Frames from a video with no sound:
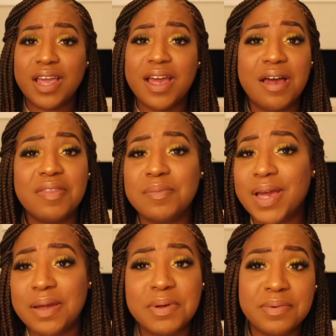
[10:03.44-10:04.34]
can't have the
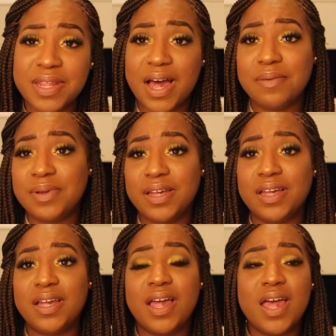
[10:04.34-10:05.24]
baby without
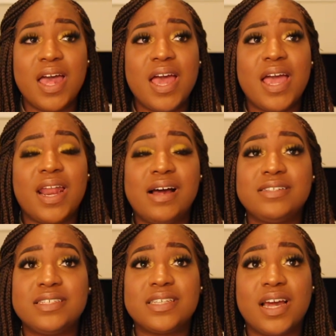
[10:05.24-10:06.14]
me. And I
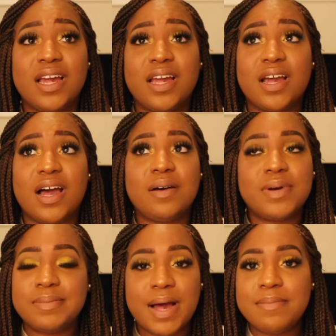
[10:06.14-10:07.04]
was just like,
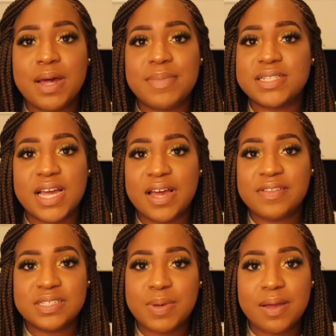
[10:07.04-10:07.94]
Mama, I'm not about to have
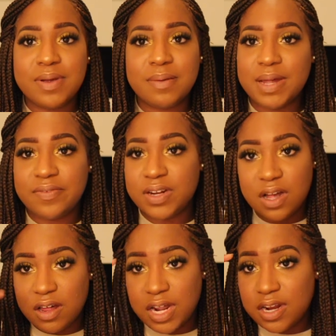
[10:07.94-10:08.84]
this baby. I'm not gonna
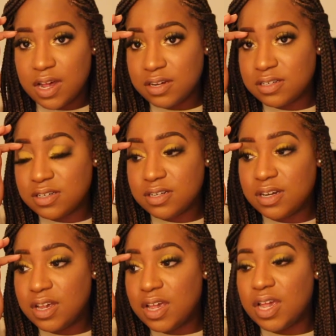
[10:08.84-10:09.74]
call that doctor.
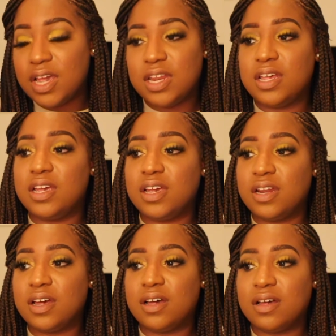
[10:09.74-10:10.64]
And
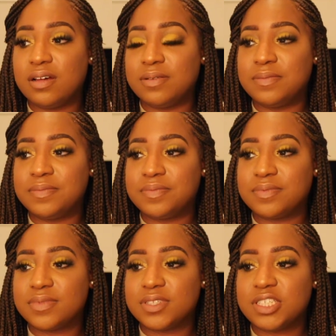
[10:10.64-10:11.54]
then
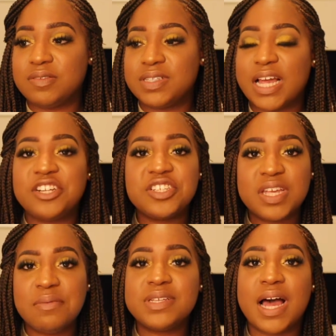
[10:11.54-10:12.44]
she was like, just
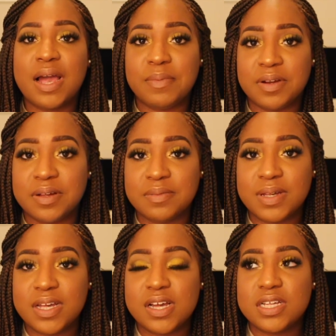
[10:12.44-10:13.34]
keep timing them.
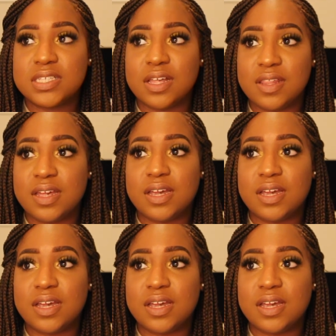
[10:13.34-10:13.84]
So